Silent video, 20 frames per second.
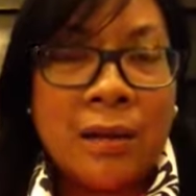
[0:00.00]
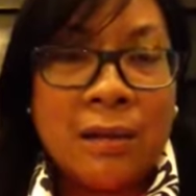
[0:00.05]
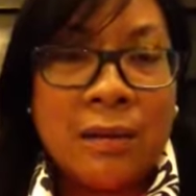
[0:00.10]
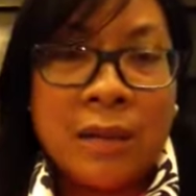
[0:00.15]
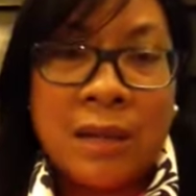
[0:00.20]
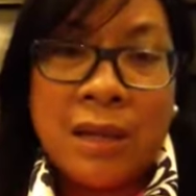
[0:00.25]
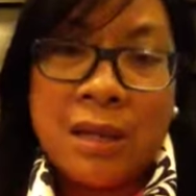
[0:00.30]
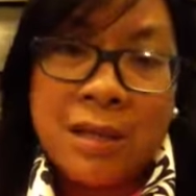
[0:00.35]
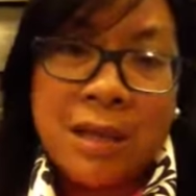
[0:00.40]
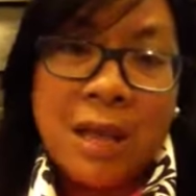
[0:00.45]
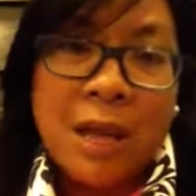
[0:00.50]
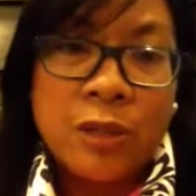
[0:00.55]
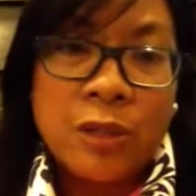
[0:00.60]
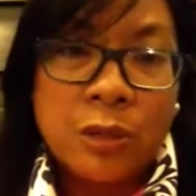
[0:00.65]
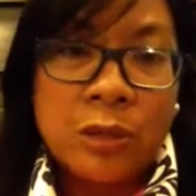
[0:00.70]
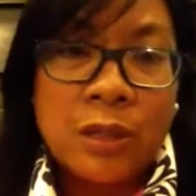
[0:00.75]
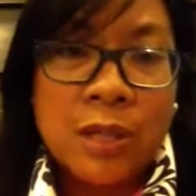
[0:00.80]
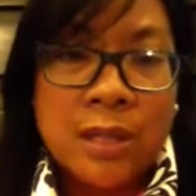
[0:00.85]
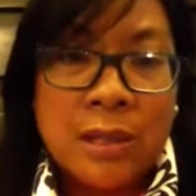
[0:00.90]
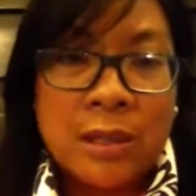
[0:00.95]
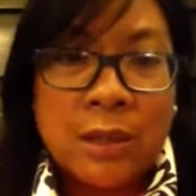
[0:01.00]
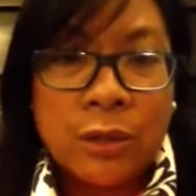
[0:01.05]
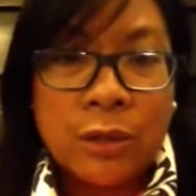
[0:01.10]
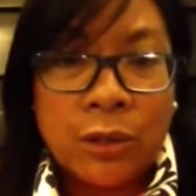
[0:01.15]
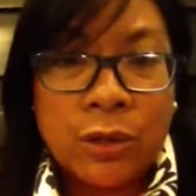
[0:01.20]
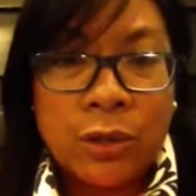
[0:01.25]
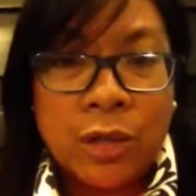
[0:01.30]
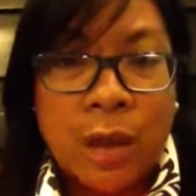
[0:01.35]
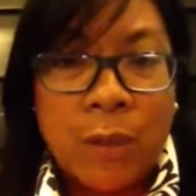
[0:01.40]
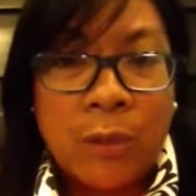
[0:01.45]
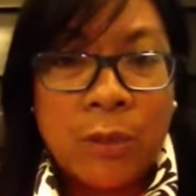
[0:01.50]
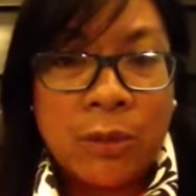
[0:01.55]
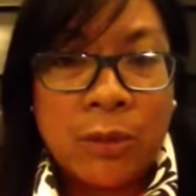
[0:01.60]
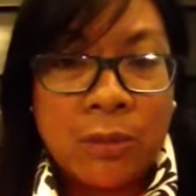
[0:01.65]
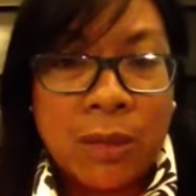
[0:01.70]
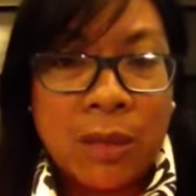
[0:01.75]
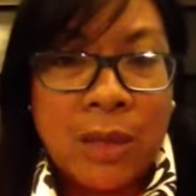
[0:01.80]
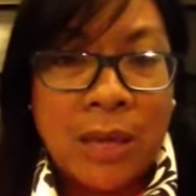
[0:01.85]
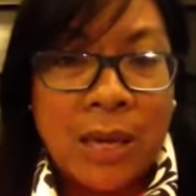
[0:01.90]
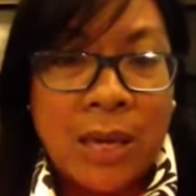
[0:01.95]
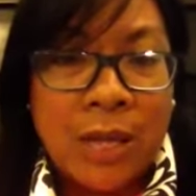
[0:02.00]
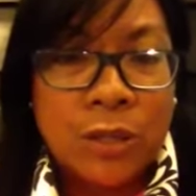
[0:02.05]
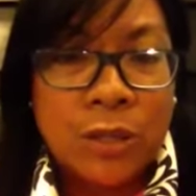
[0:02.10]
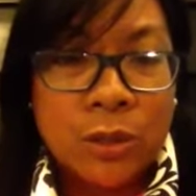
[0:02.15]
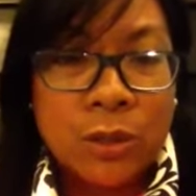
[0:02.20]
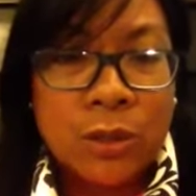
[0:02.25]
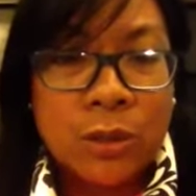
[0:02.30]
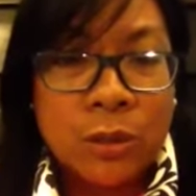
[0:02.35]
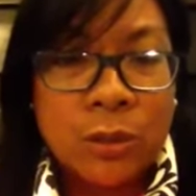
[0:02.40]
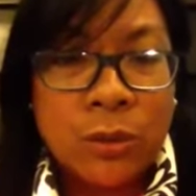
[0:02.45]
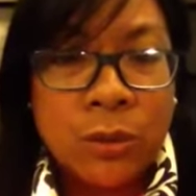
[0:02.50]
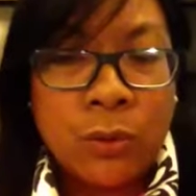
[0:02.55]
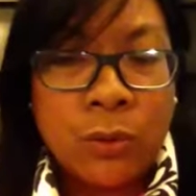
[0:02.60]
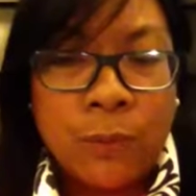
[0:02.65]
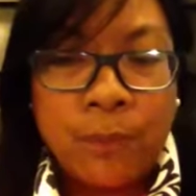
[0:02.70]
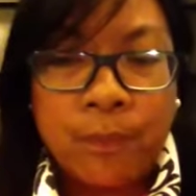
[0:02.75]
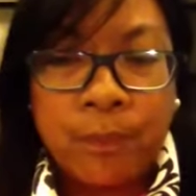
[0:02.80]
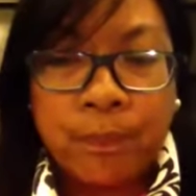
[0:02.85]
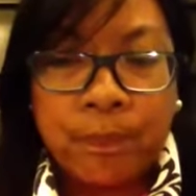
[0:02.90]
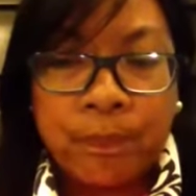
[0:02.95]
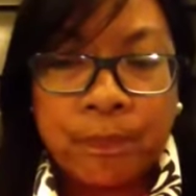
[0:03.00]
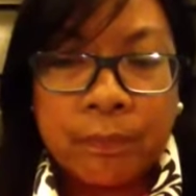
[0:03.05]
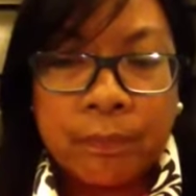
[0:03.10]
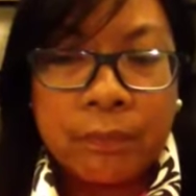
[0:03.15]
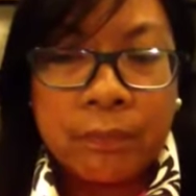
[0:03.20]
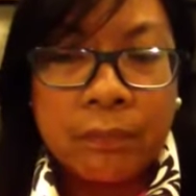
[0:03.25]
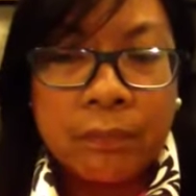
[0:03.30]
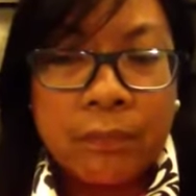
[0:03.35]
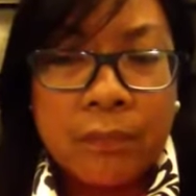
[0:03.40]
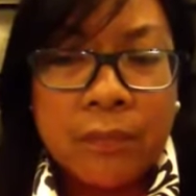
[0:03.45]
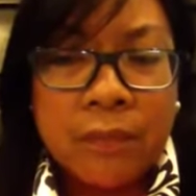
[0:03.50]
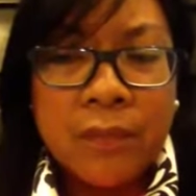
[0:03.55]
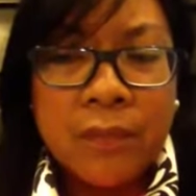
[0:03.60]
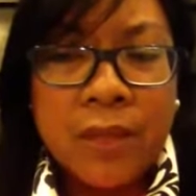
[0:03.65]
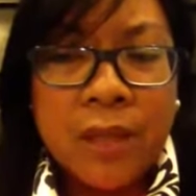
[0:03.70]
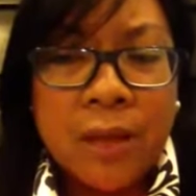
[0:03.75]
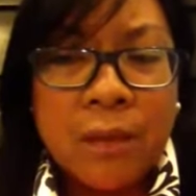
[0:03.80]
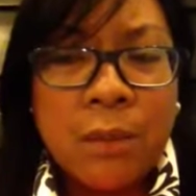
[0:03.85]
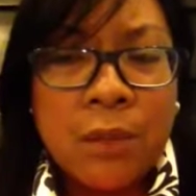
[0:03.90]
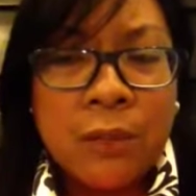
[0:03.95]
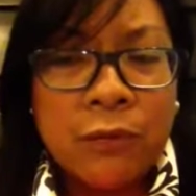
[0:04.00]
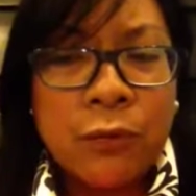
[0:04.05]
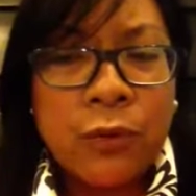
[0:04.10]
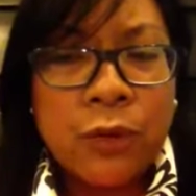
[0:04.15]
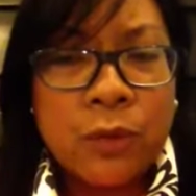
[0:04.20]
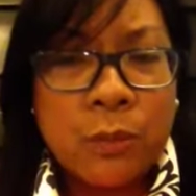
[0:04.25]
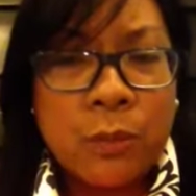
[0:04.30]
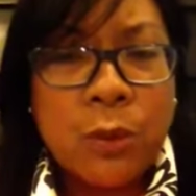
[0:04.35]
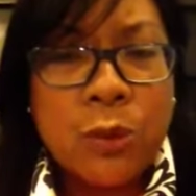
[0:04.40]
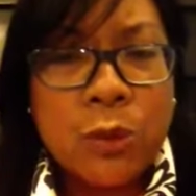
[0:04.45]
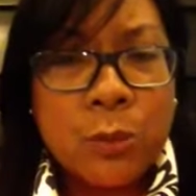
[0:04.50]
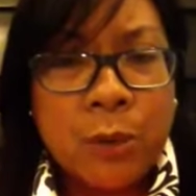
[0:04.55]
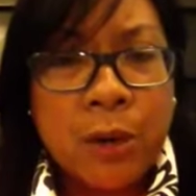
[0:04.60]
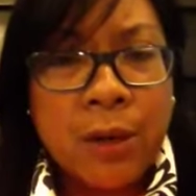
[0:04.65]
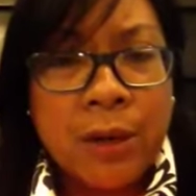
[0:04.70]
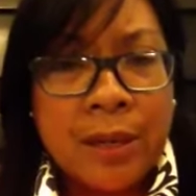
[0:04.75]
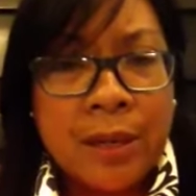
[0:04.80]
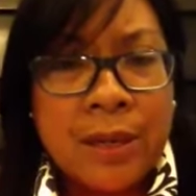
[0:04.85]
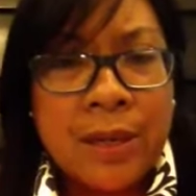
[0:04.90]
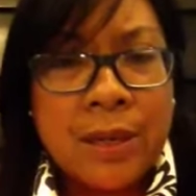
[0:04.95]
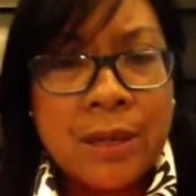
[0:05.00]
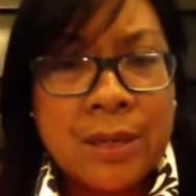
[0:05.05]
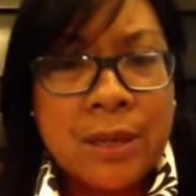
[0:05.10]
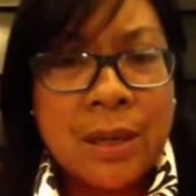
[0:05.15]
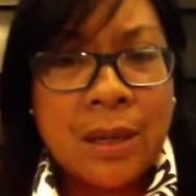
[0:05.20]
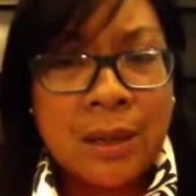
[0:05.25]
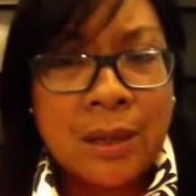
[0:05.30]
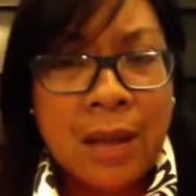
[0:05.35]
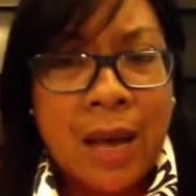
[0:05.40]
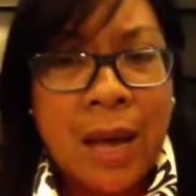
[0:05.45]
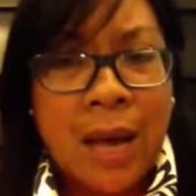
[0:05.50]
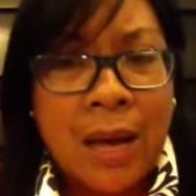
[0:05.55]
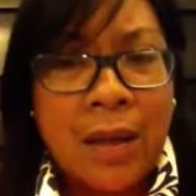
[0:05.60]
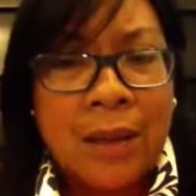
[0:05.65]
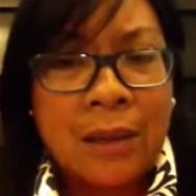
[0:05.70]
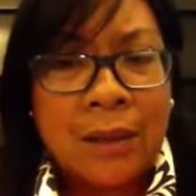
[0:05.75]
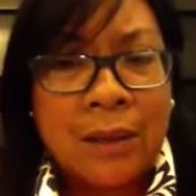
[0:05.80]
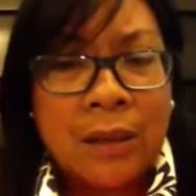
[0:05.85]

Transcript: he's actually still on top of the medication too. But for the most part, he does a lot,